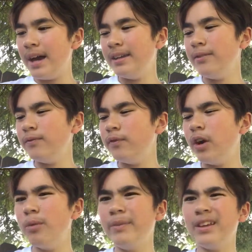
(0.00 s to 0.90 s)
I didn't
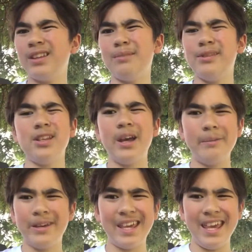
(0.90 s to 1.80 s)
vote because I'm
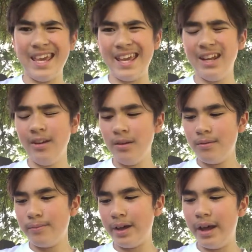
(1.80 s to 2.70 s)
a kid,
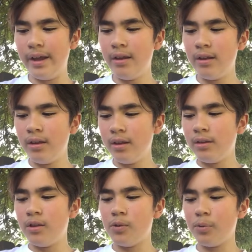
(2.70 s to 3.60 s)
but
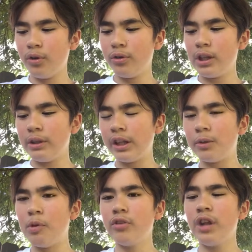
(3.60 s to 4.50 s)
the
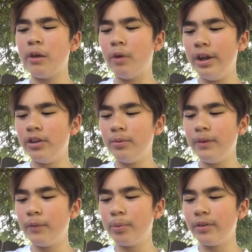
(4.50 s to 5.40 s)
person I wanted to
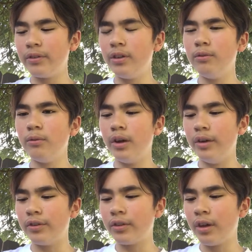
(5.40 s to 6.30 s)
be for president
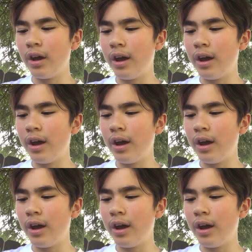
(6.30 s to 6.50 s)
was